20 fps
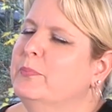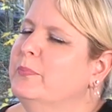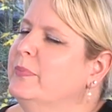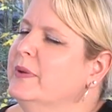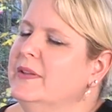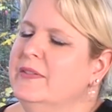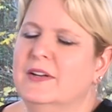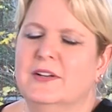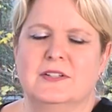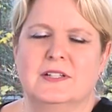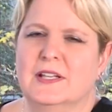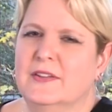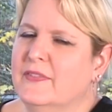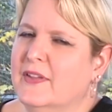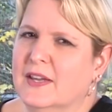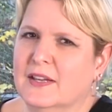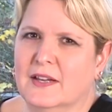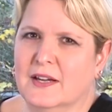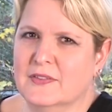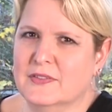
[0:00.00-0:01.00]
Been there, done
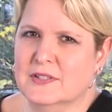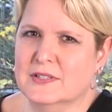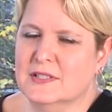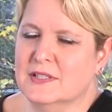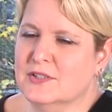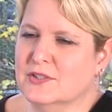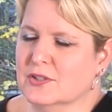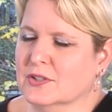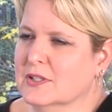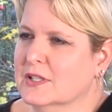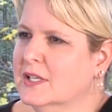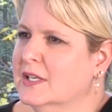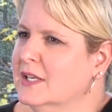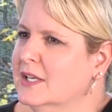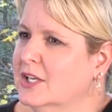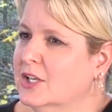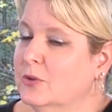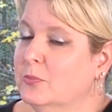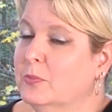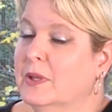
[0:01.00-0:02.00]
that, got the t-shirt.
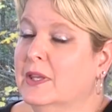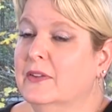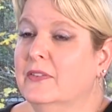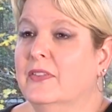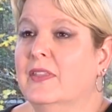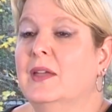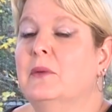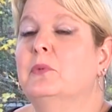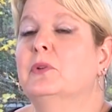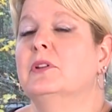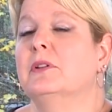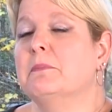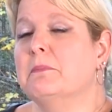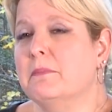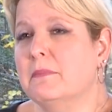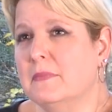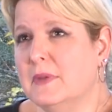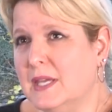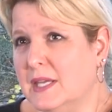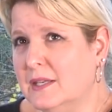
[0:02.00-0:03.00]
Because they will
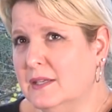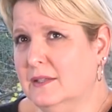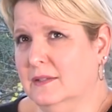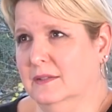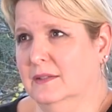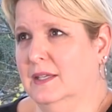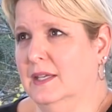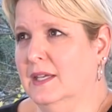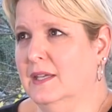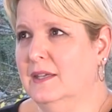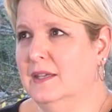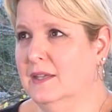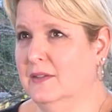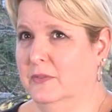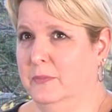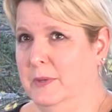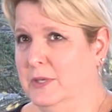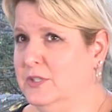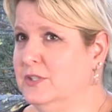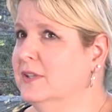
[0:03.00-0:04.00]
immediately,
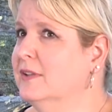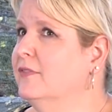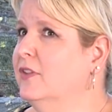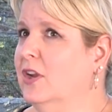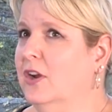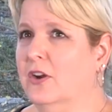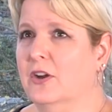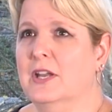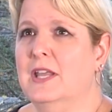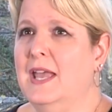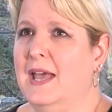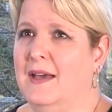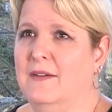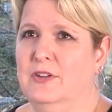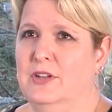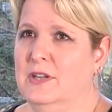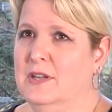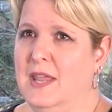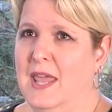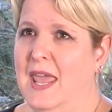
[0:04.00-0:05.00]
especially if they already have
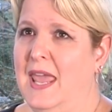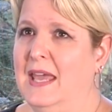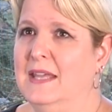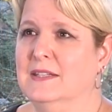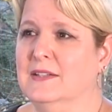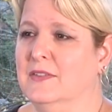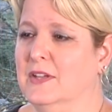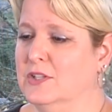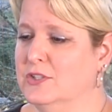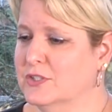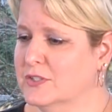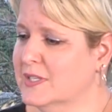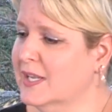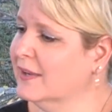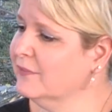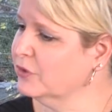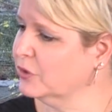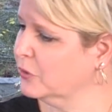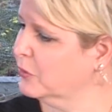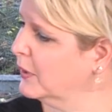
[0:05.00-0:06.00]
it in hand and they just
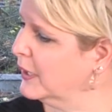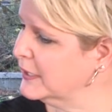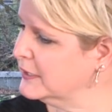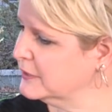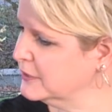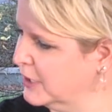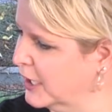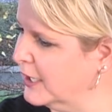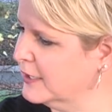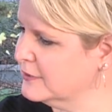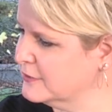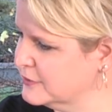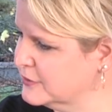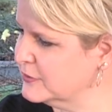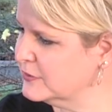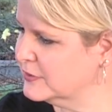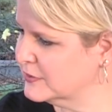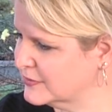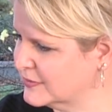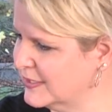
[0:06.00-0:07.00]
haven't quite gotten
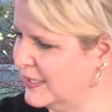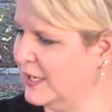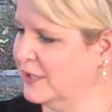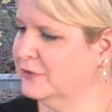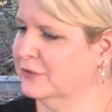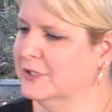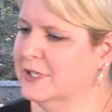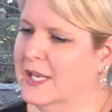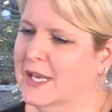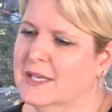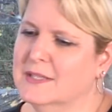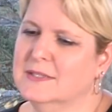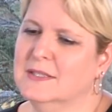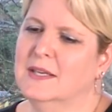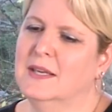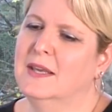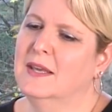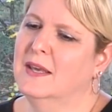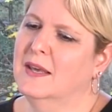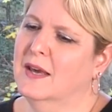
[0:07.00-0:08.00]
to the scanner yet,
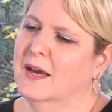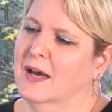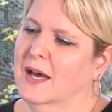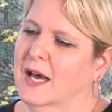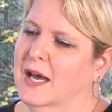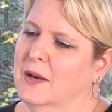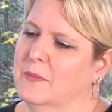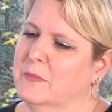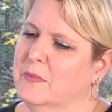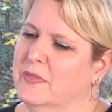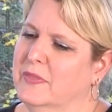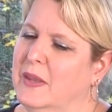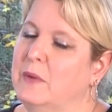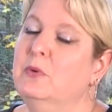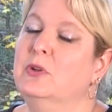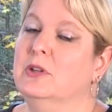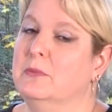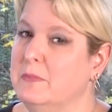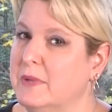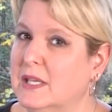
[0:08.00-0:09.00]
they
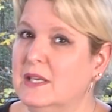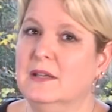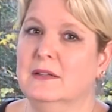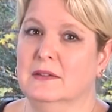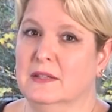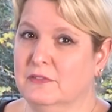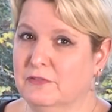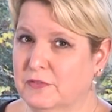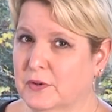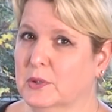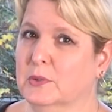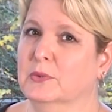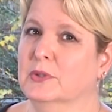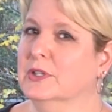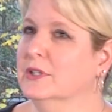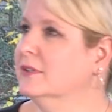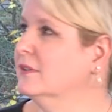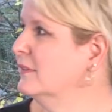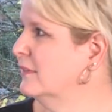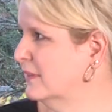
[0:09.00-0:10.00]
will immediately
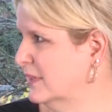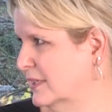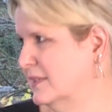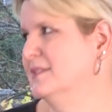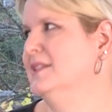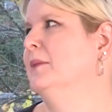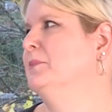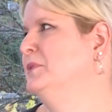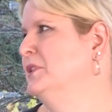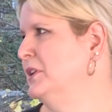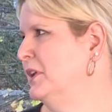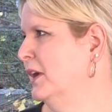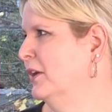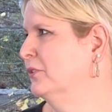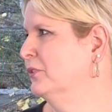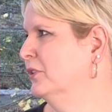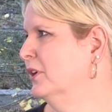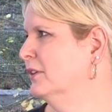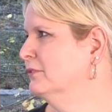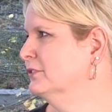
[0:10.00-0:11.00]
forward the accepted
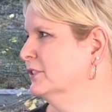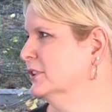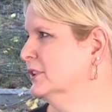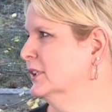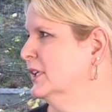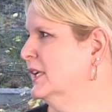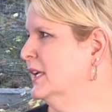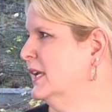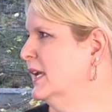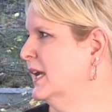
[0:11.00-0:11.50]
counteroffer.